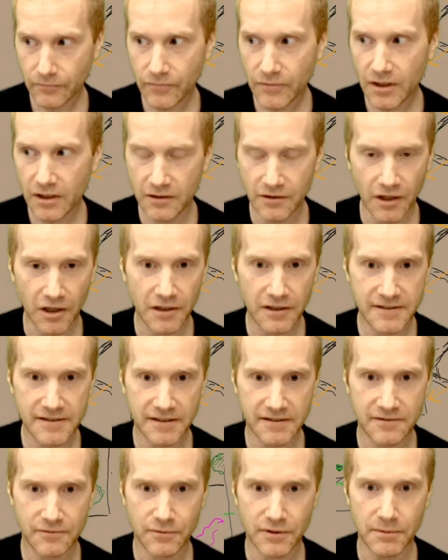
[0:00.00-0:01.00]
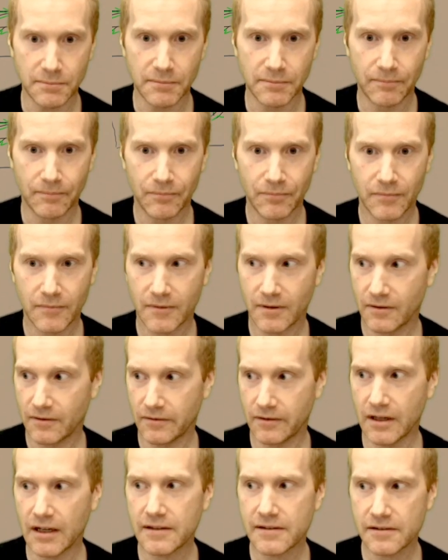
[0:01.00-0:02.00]
Not as extreme.
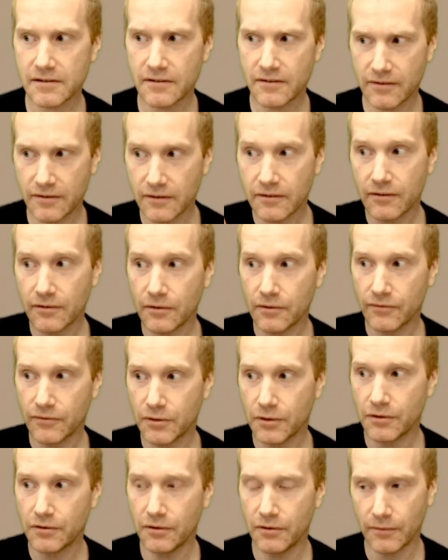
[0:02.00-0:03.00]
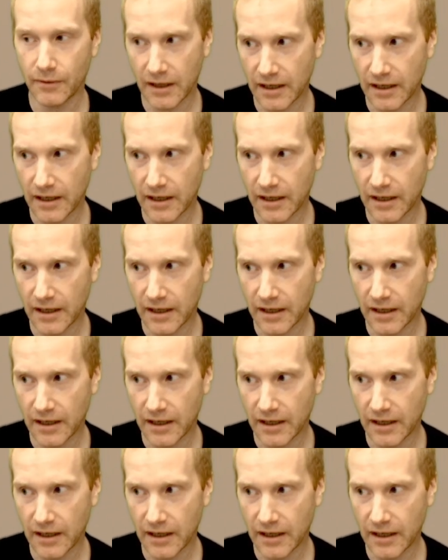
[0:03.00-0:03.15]
So that's sort of good to know.